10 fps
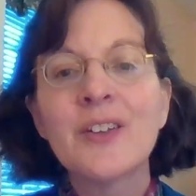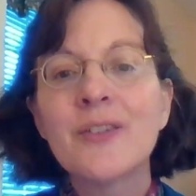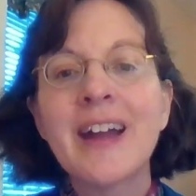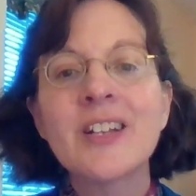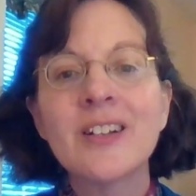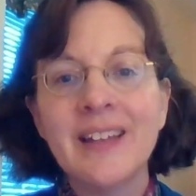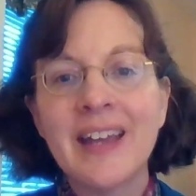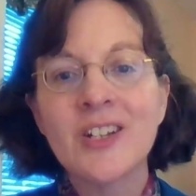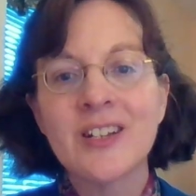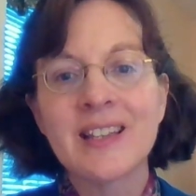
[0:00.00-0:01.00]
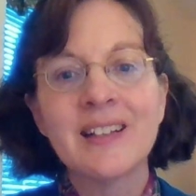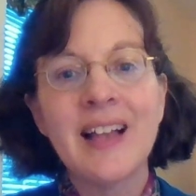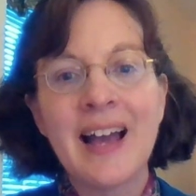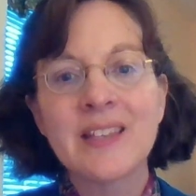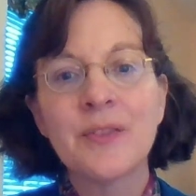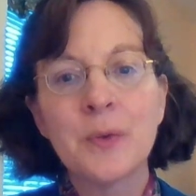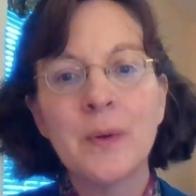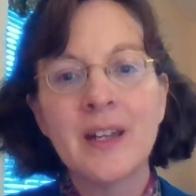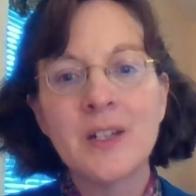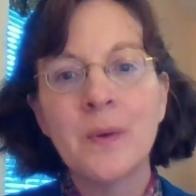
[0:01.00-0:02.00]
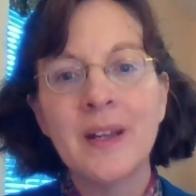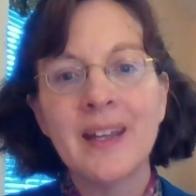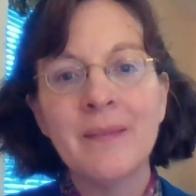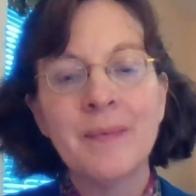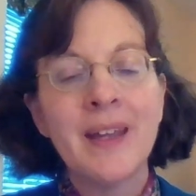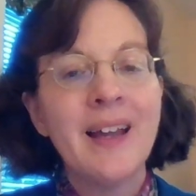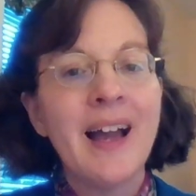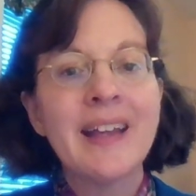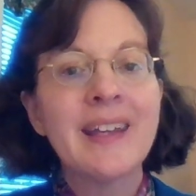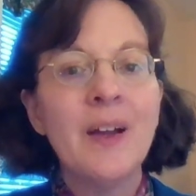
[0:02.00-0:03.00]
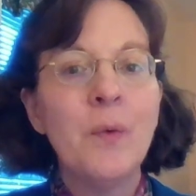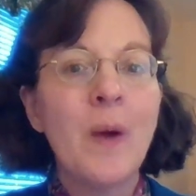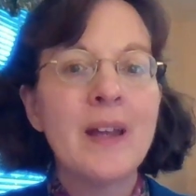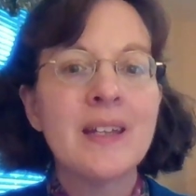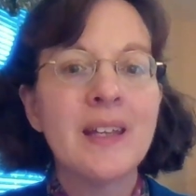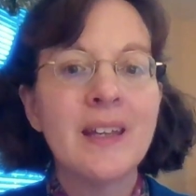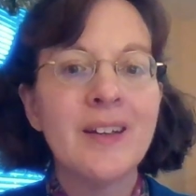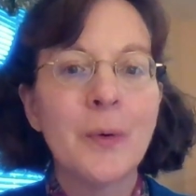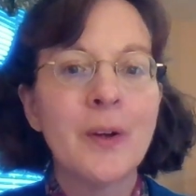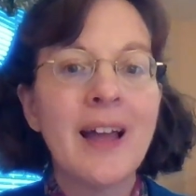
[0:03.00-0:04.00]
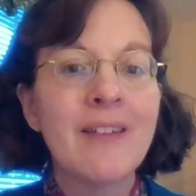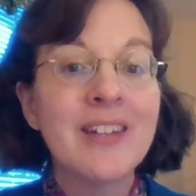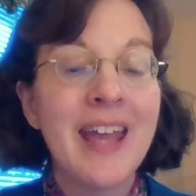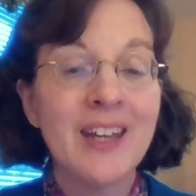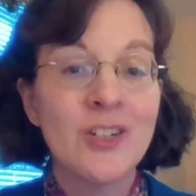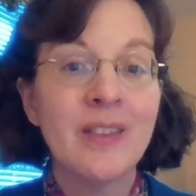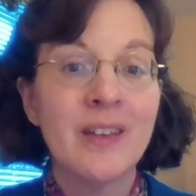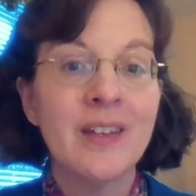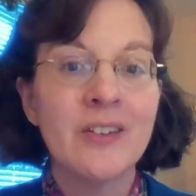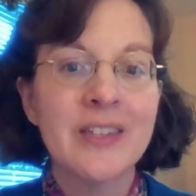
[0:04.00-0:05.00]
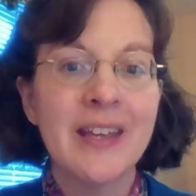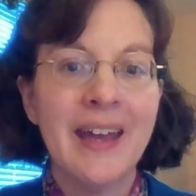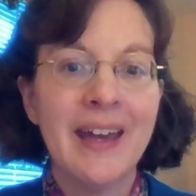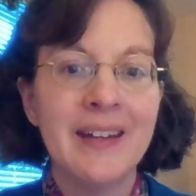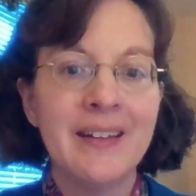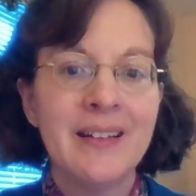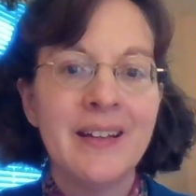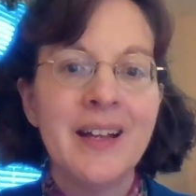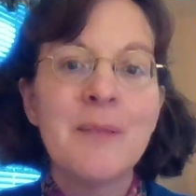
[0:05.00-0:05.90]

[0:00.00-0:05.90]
Congratulations, class of 2020. I can't wait to hear where life takes you in the years ahead.